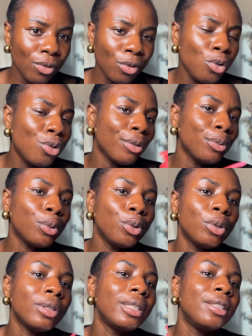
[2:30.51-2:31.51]
You just want
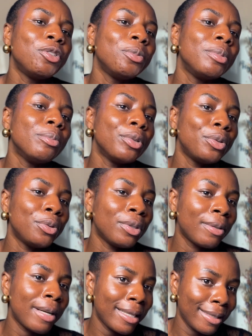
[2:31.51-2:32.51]
your skin to be
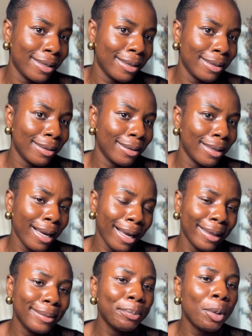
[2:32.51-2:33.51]
moisturized,
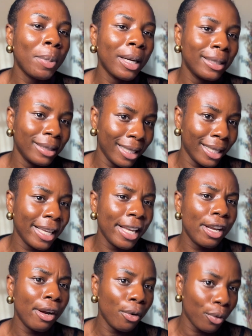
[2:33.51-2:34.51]
properly taken
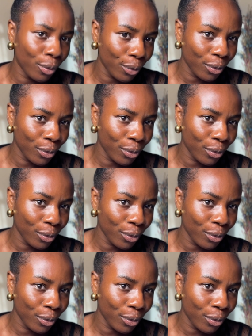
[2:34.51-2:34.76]
care of.